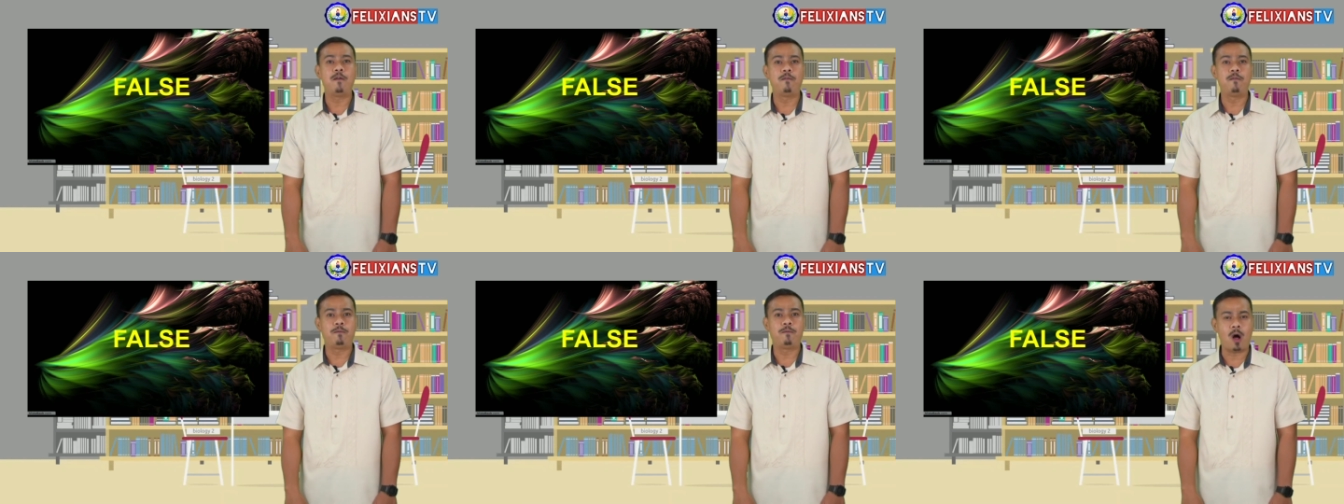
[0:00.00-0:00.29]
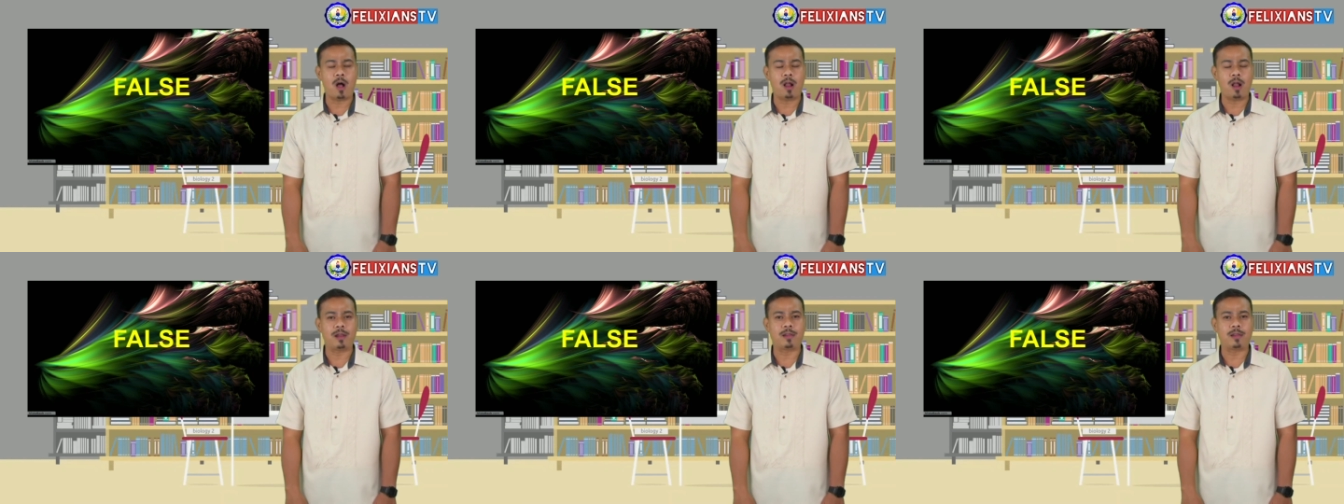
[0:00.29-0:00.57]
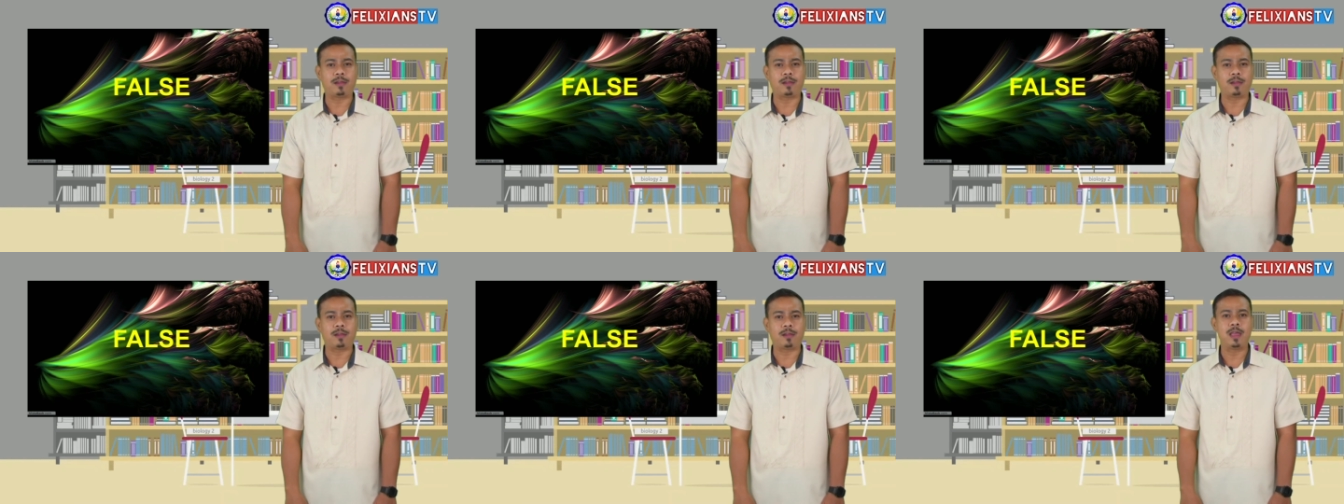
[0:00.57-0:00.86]

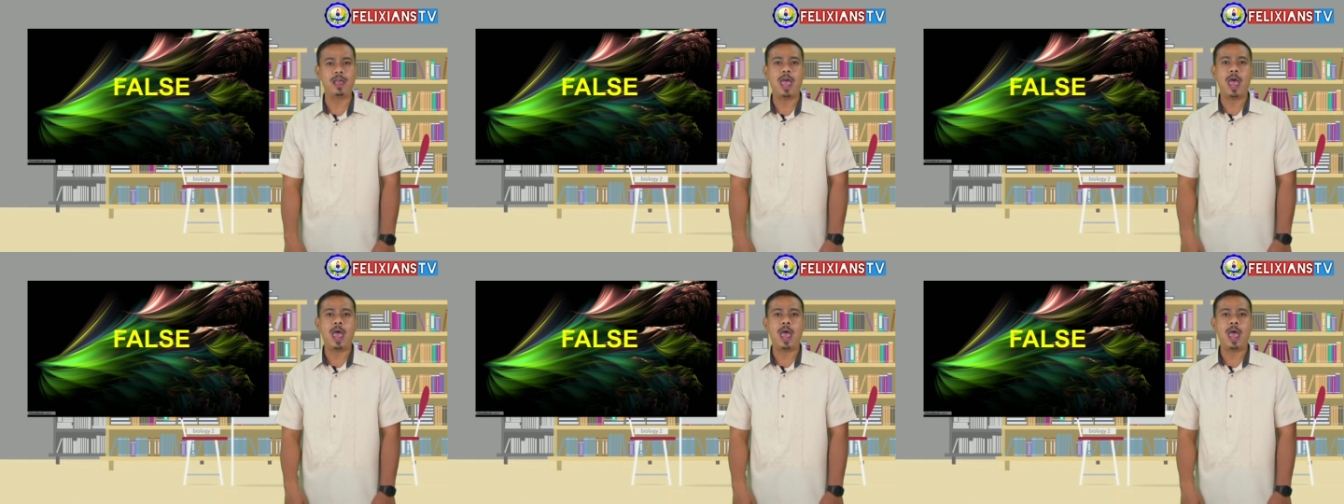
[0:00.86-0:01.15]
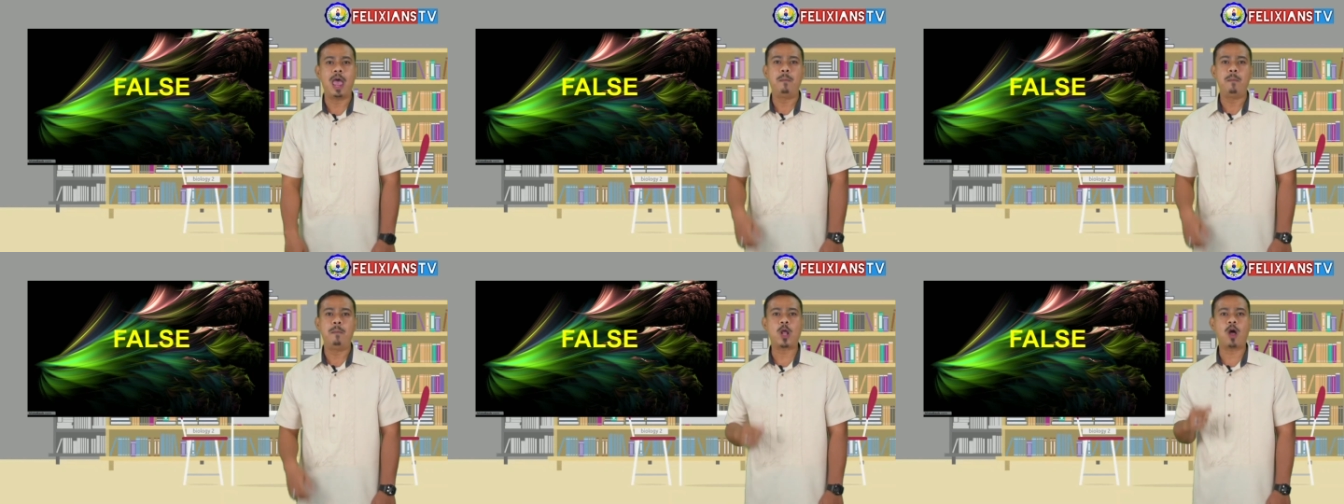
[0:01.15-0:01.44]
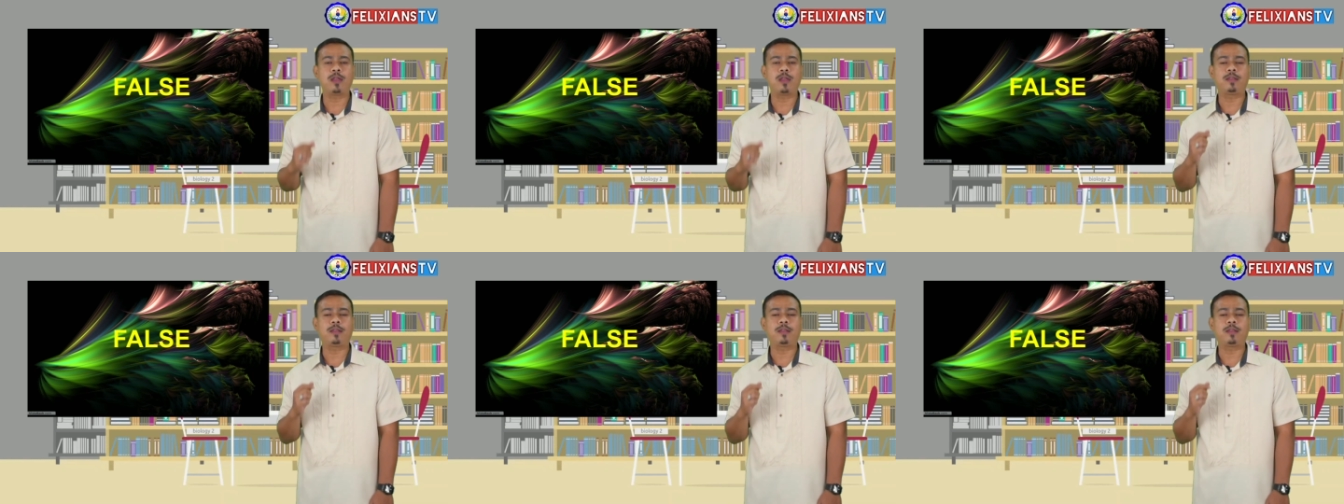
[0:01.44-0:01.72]
false
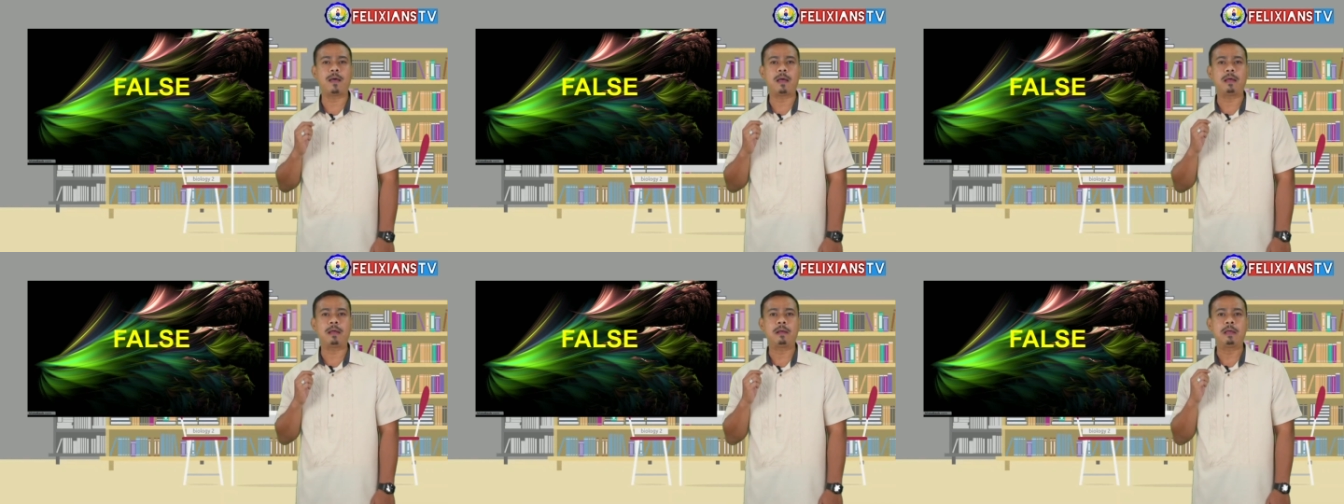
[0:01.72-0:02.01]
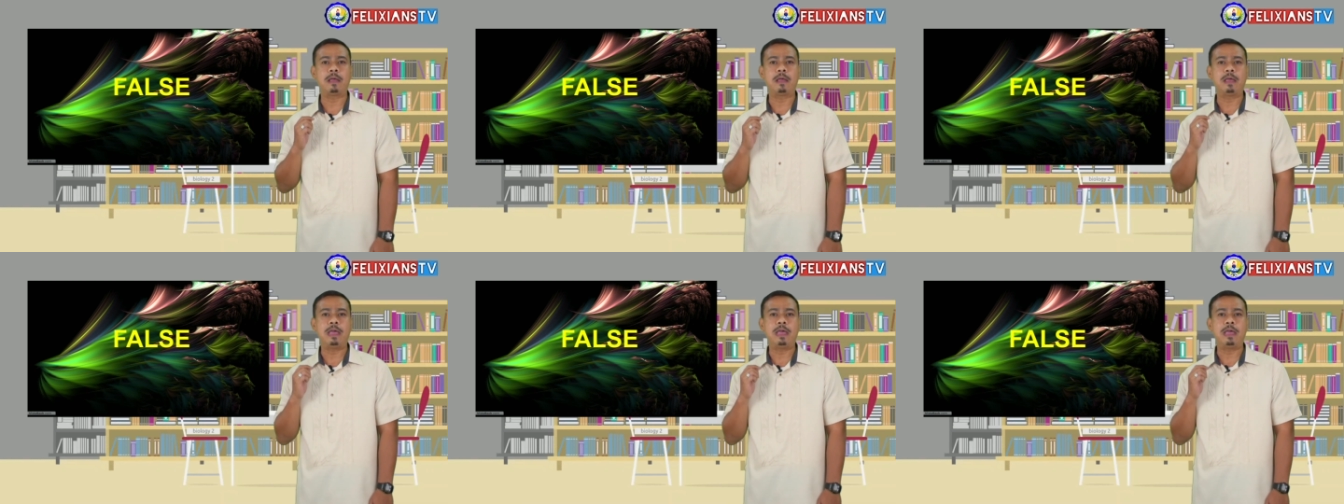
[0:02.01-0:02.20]
because the